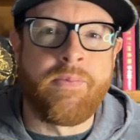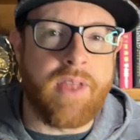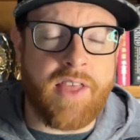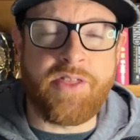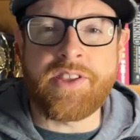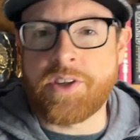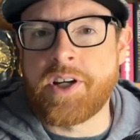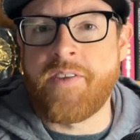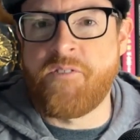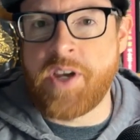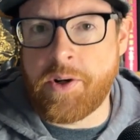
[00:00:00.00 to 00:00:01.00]
I think they're going
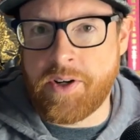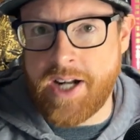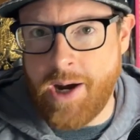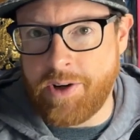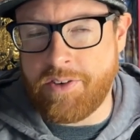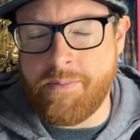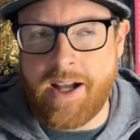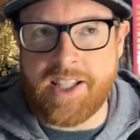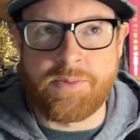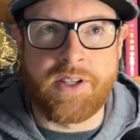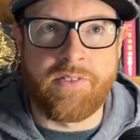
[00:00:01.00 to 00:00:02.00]
to figure it out. It
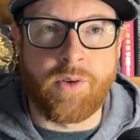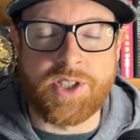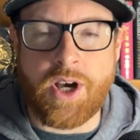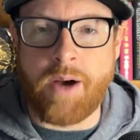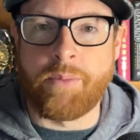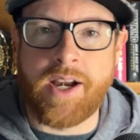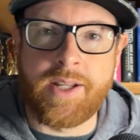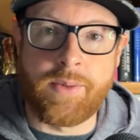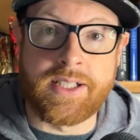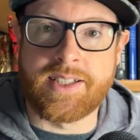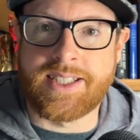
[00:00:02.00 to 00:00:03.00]
reminds me of when Tom Brady
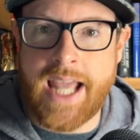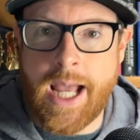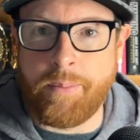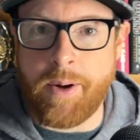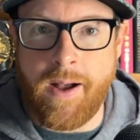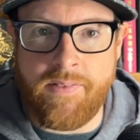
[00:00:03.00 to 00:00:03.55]
went to Tampa